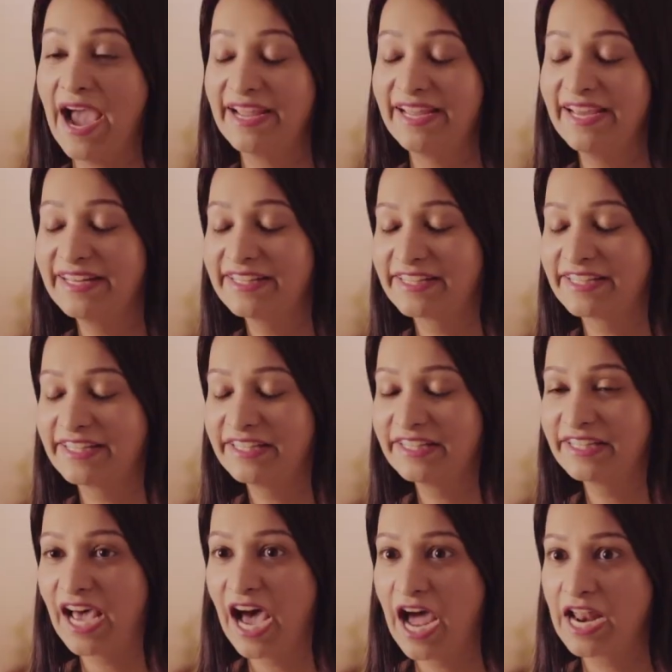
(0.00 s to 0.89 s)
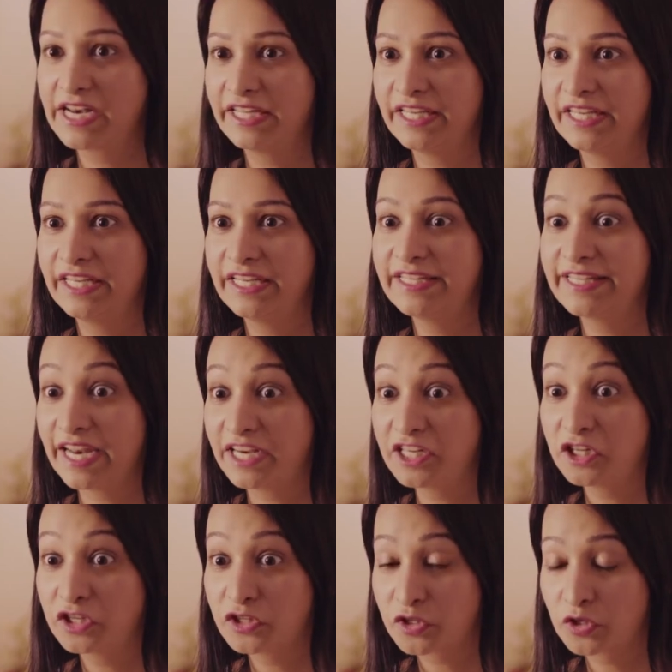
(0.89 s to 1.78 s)
I had seen Thane 10
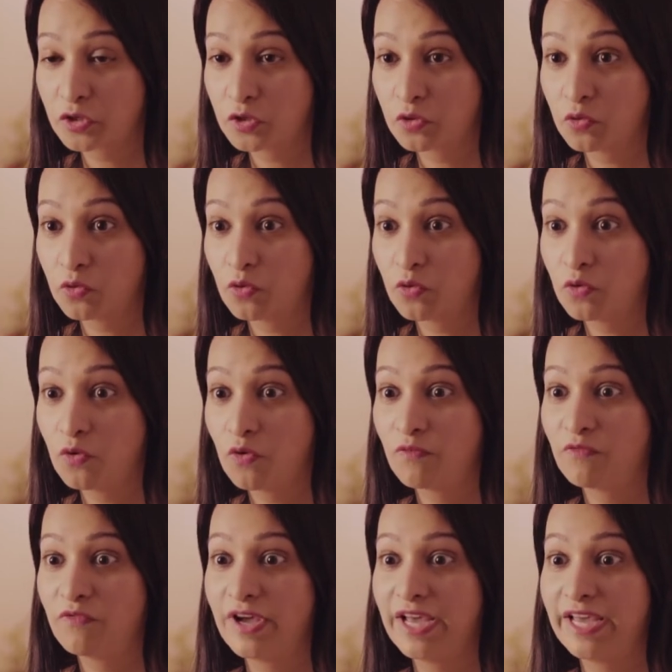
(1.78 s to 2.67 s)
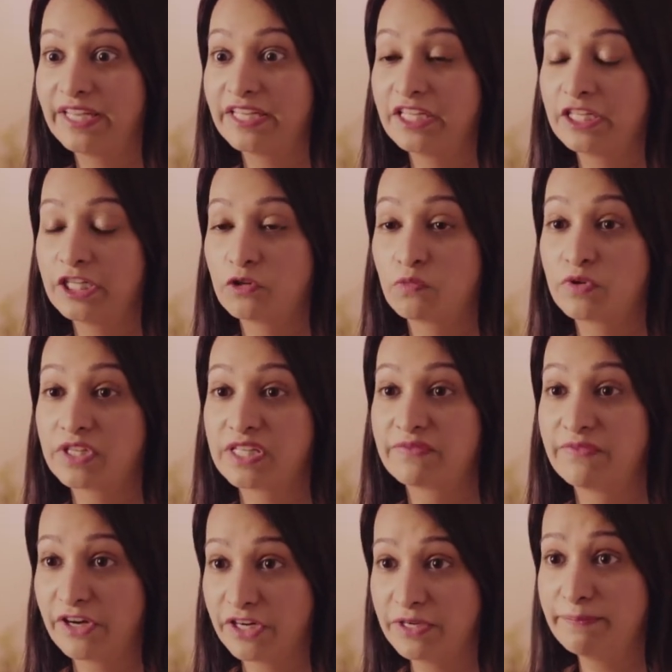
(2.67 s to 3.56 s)
years ago wherein it was
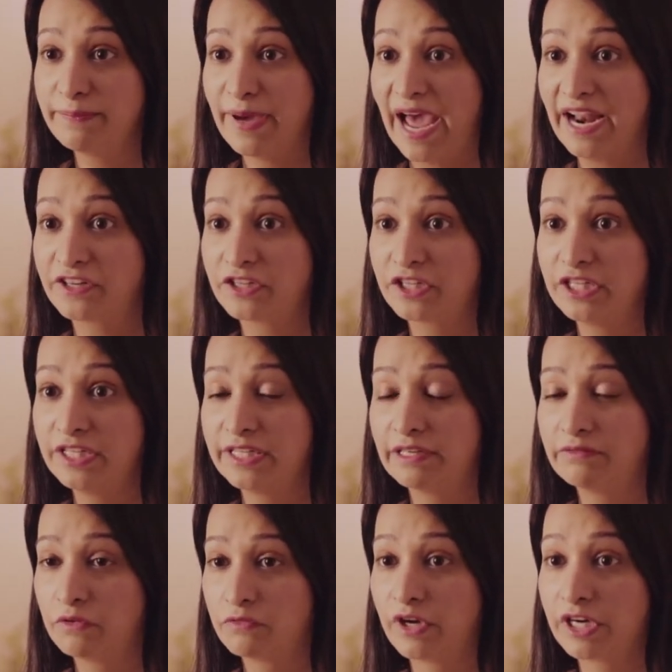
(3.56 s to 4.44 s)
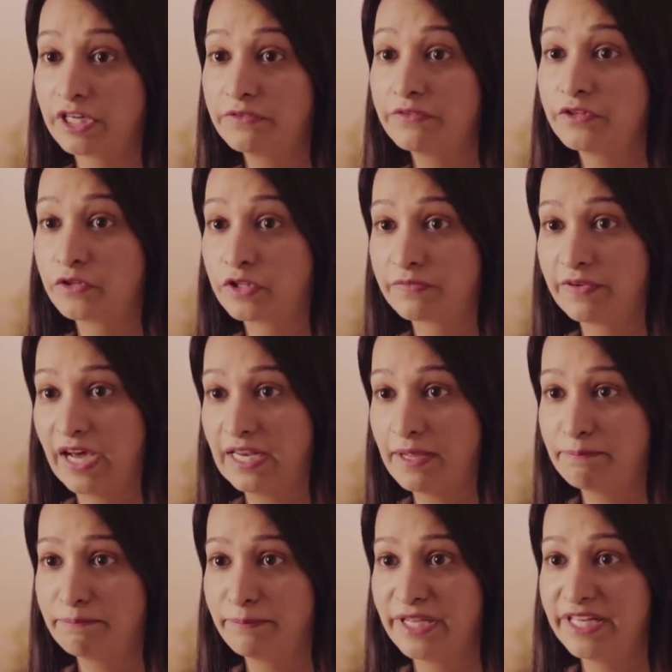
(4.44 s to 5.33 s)
very very barren. There were very few
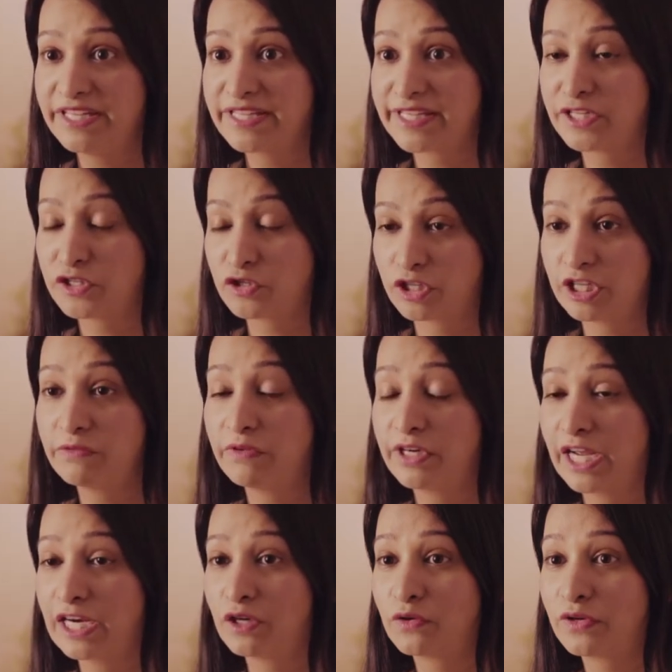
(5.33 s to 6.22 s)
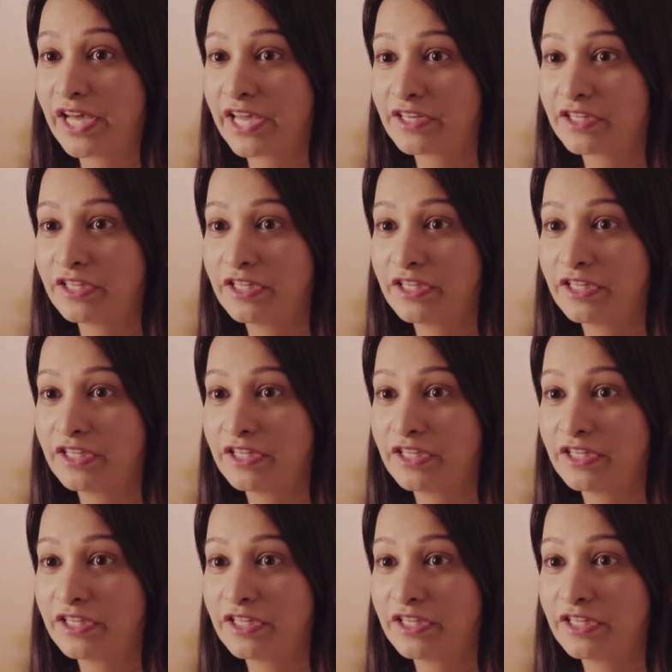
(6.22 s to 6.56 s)
developments, and today when I look